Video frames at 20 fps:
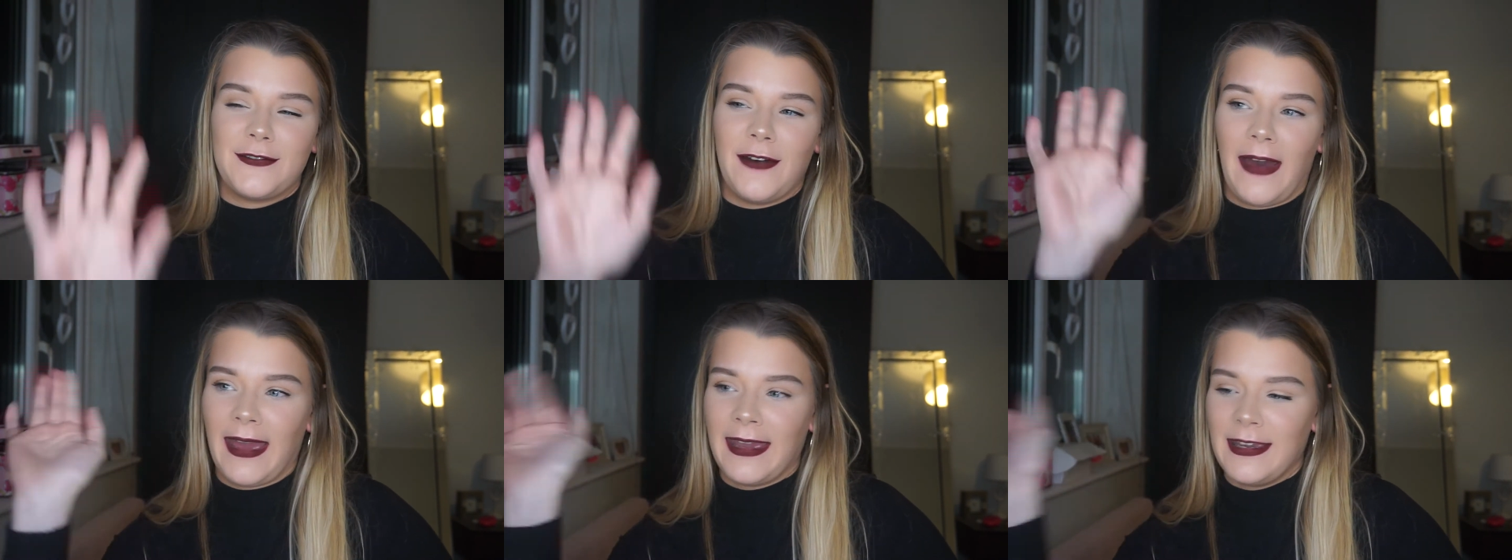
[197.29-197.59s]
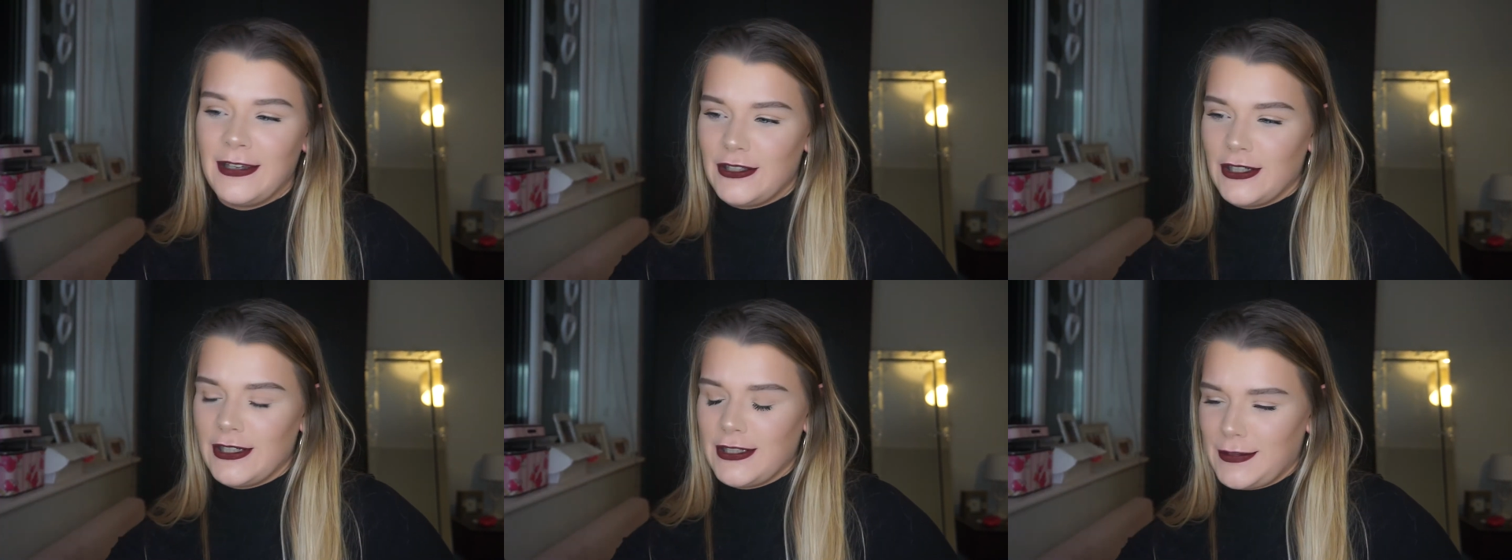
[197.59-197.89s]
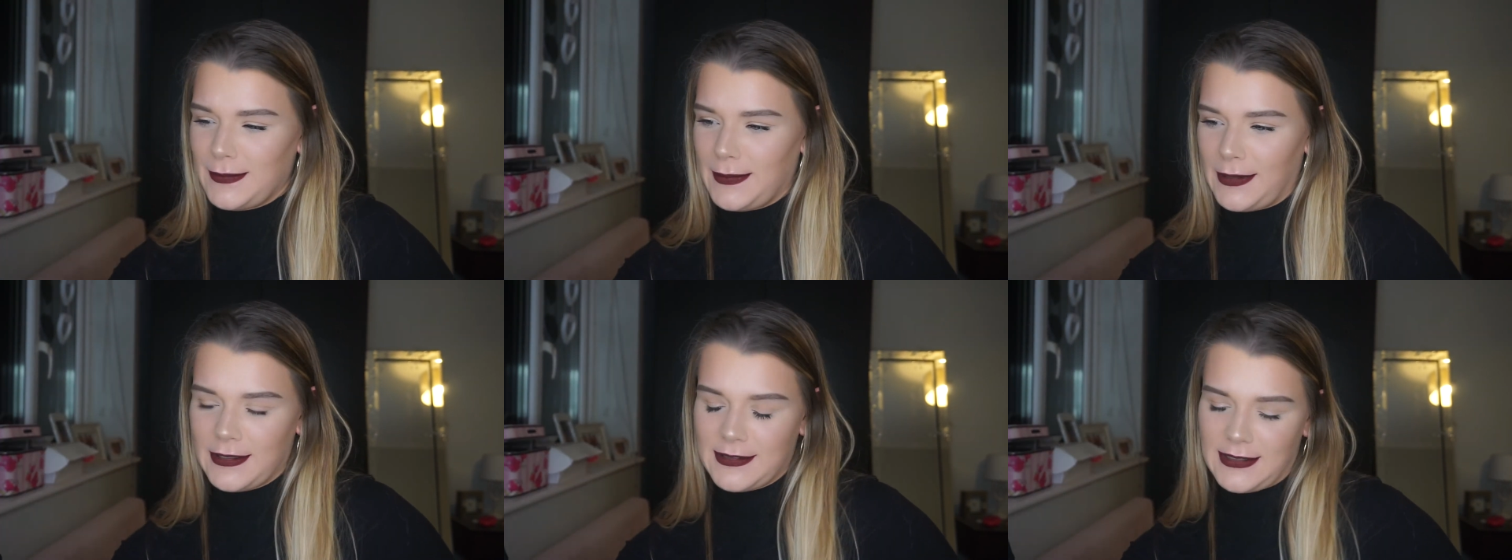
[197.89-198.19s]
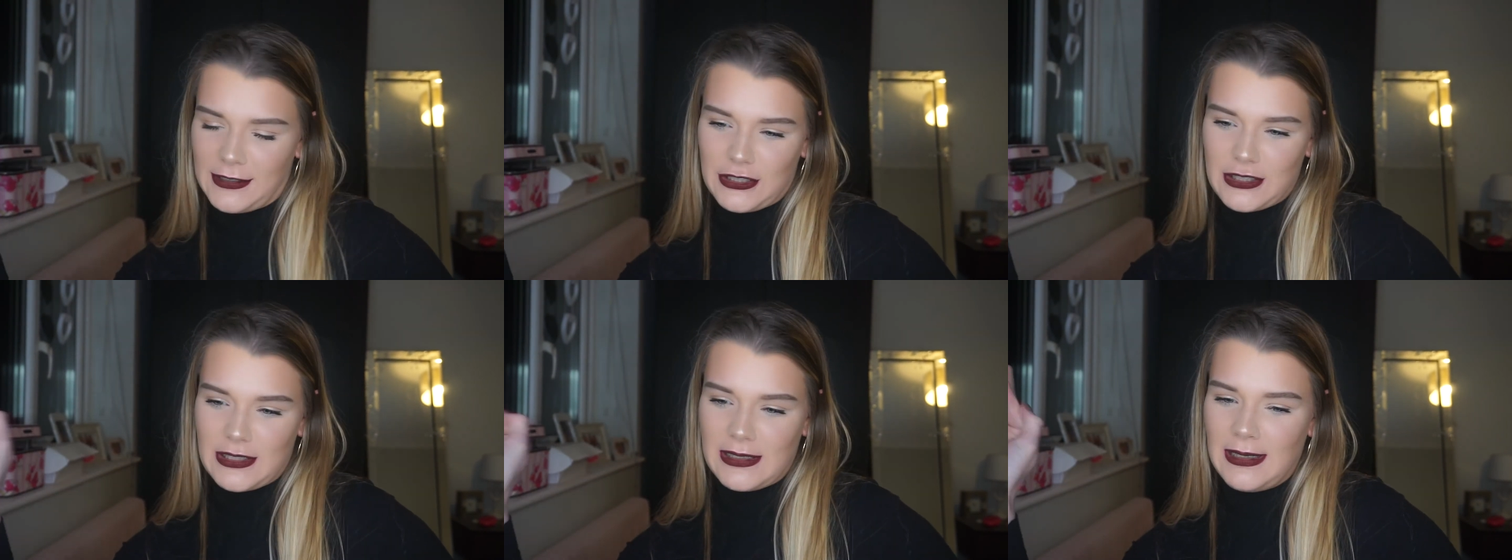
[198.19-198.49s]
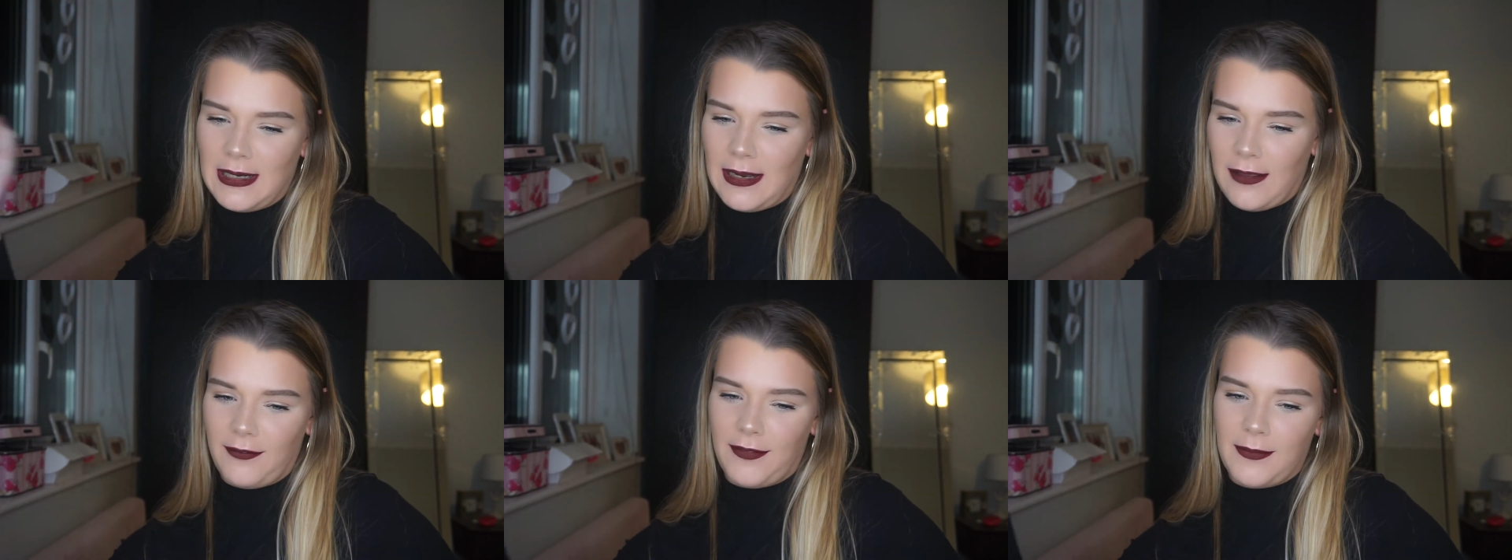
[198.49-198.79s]
for ages because I just
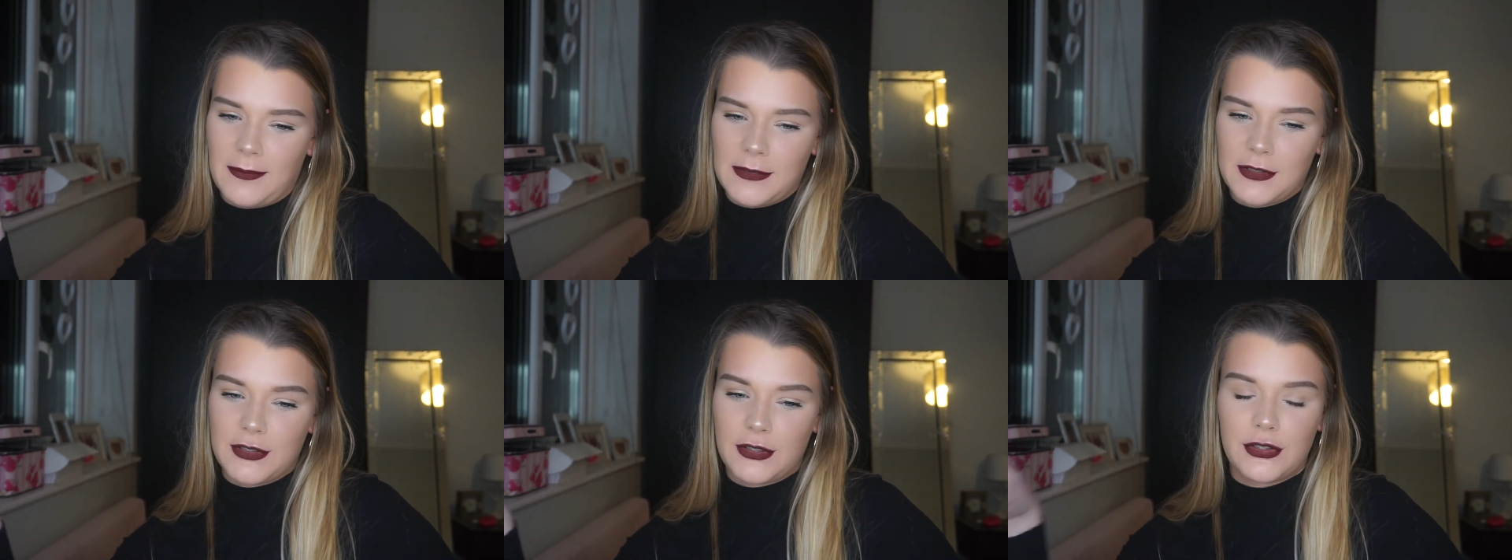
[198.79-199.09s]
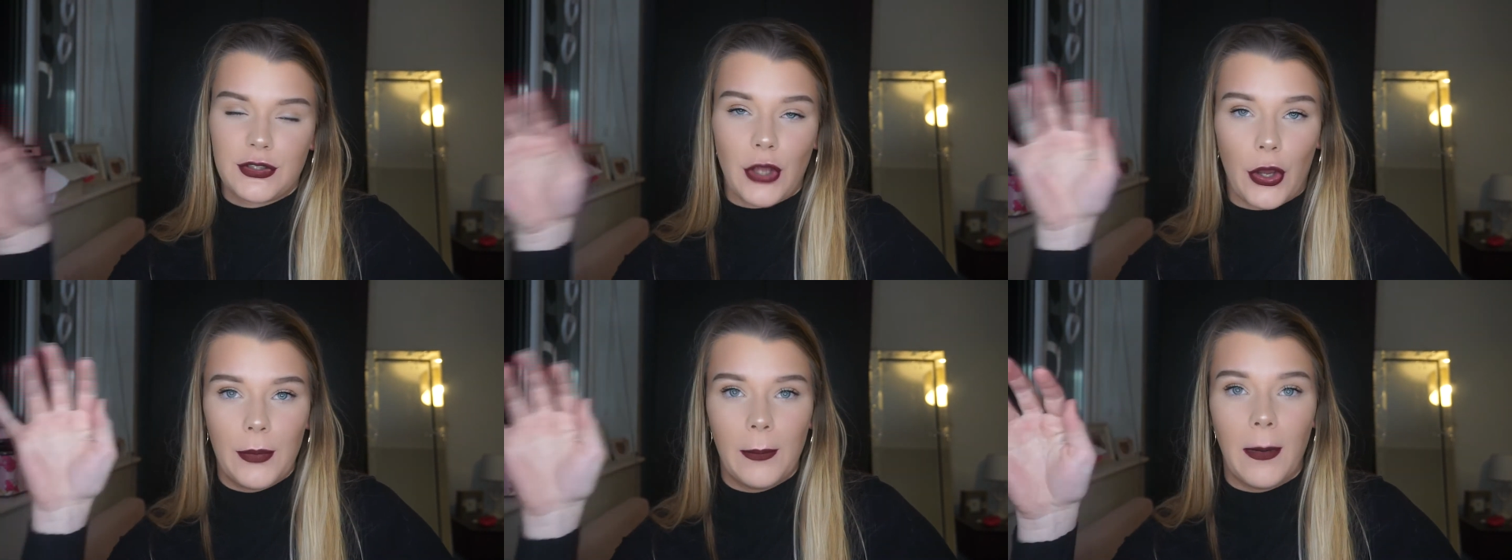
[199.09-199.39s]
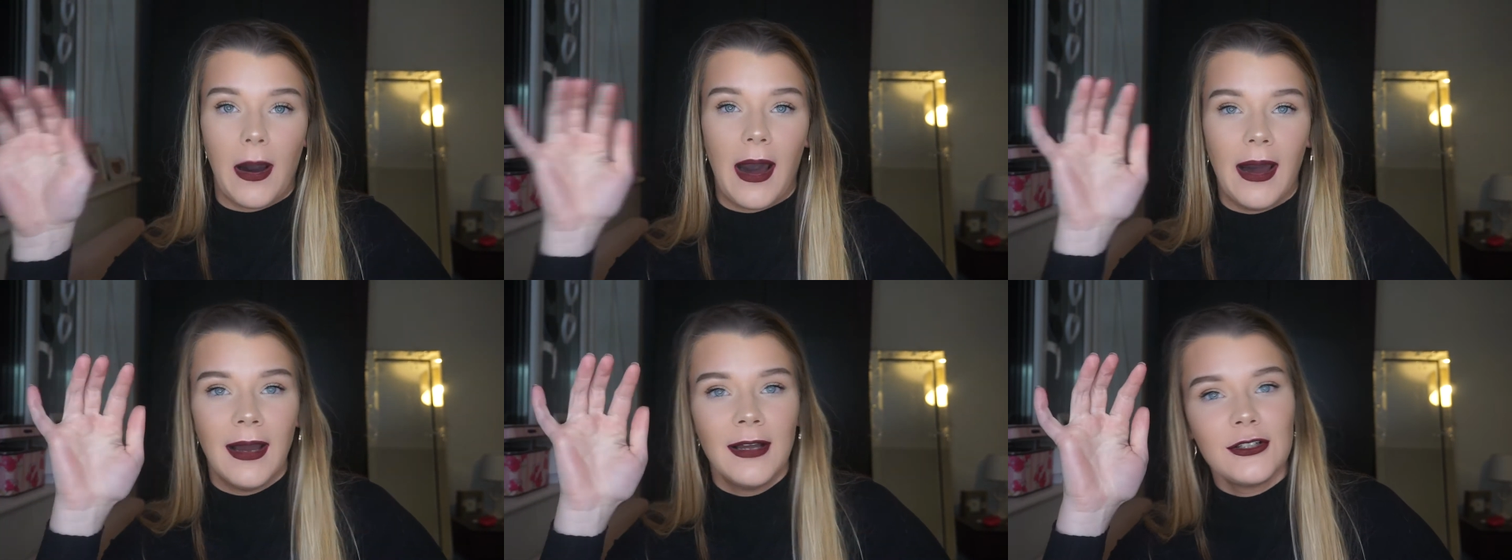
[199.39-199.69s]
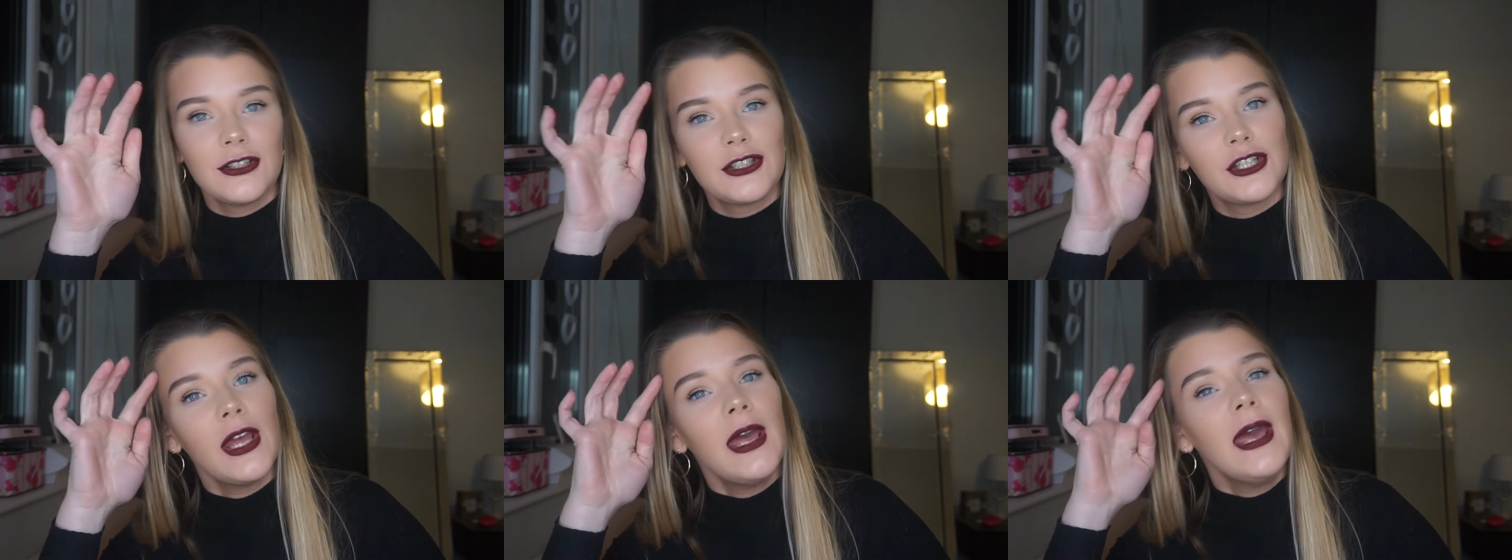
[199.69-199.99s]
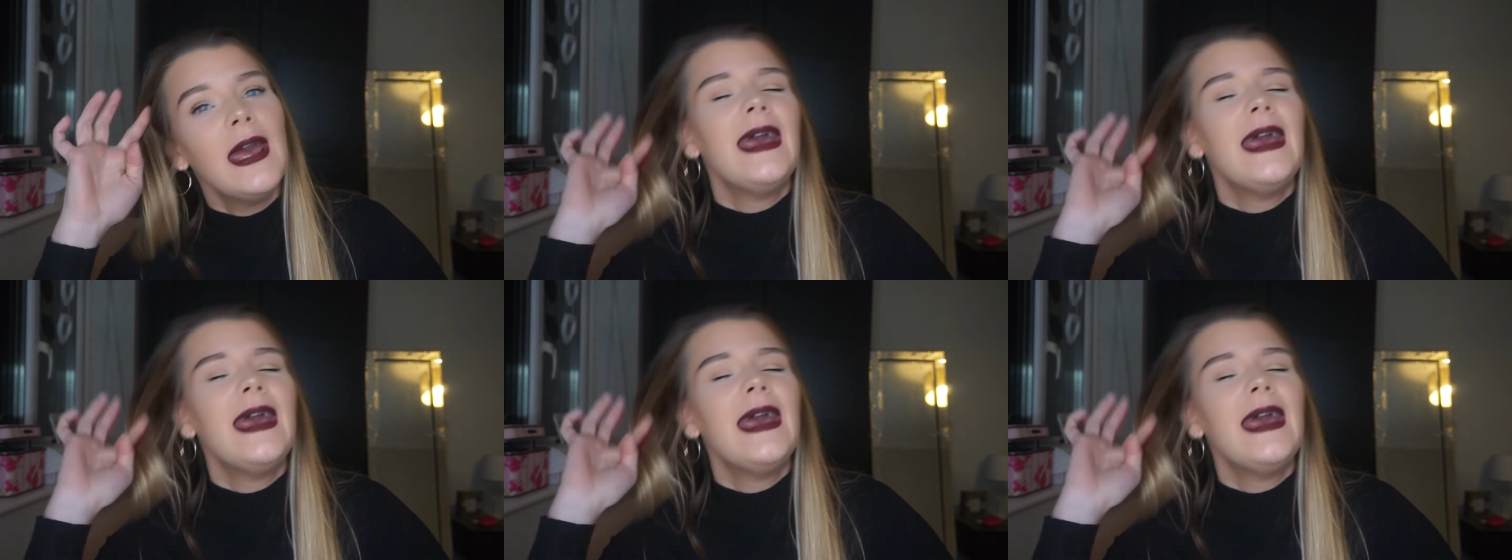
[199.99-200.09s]
love them so much.